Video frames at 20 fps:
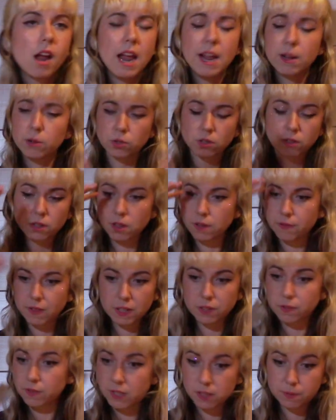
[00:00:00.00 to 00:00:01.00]
It was also the
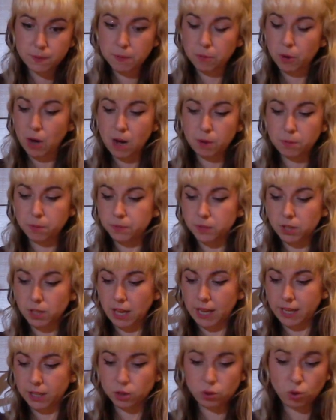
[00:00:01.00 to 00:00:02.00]
first Village People album to
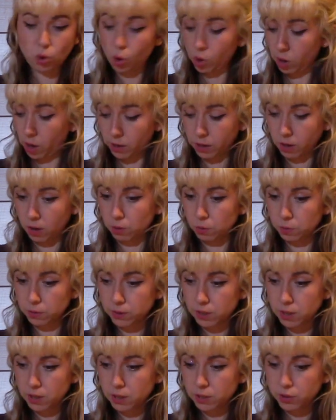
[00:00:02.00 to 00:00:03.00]
like not go gold,
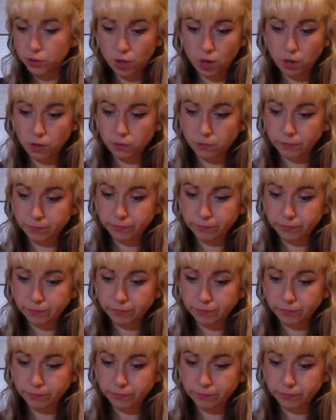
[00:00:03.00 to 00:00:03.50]
so